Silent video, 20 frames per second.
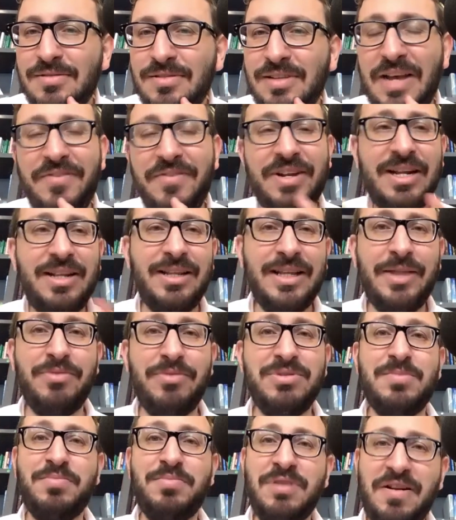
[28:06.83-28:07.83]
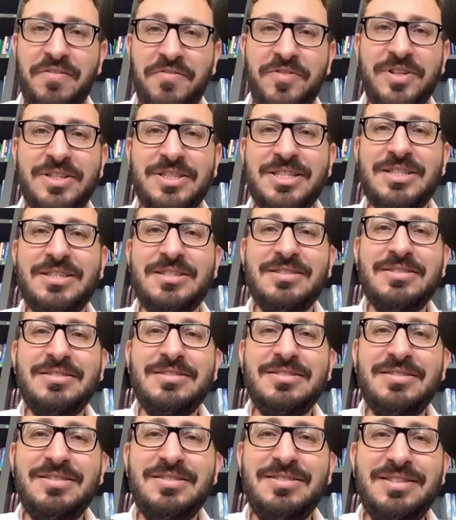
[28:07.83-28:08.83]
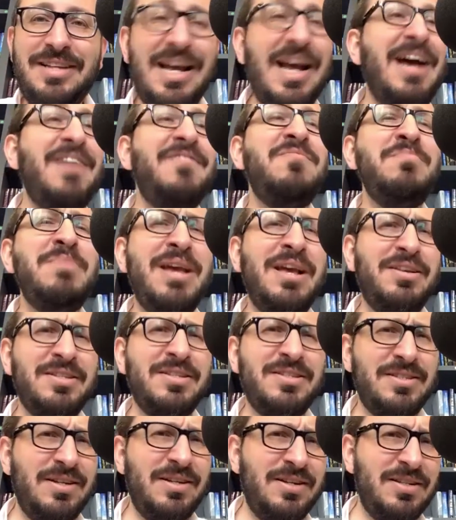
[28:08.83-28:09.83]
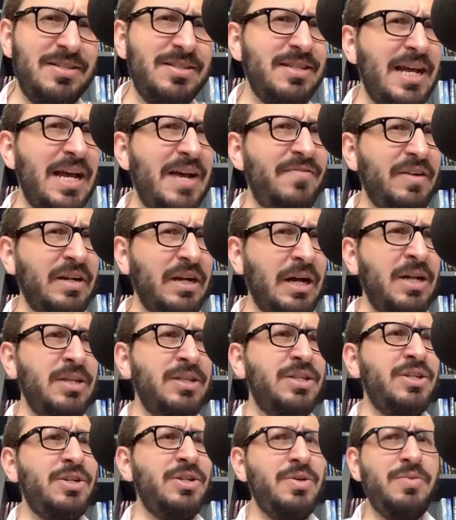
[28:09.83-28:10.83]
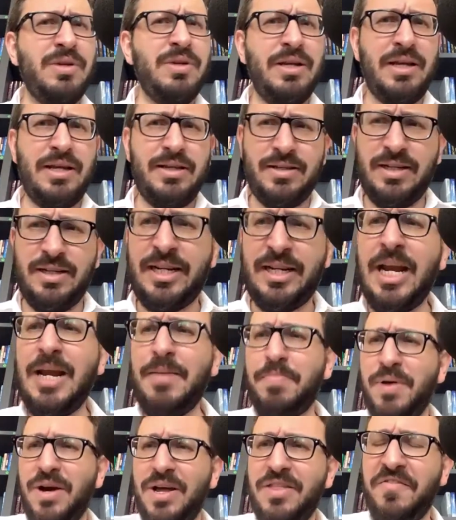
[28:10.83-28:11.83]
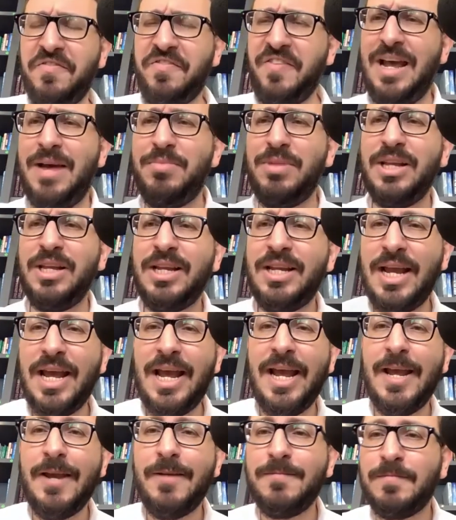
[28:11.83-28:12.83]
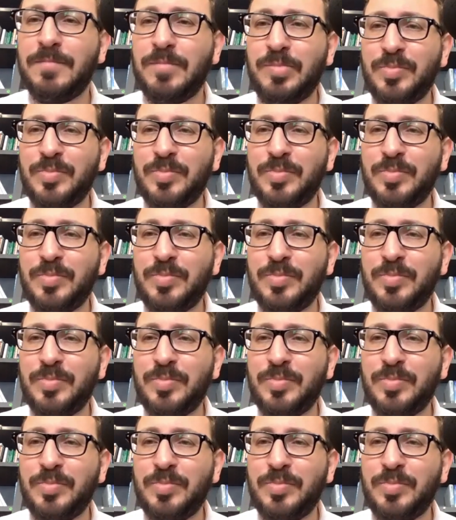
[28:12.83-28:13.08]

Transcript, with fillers: Evidently, there was a preference to have male sons, to have continuity, to keep on the family name.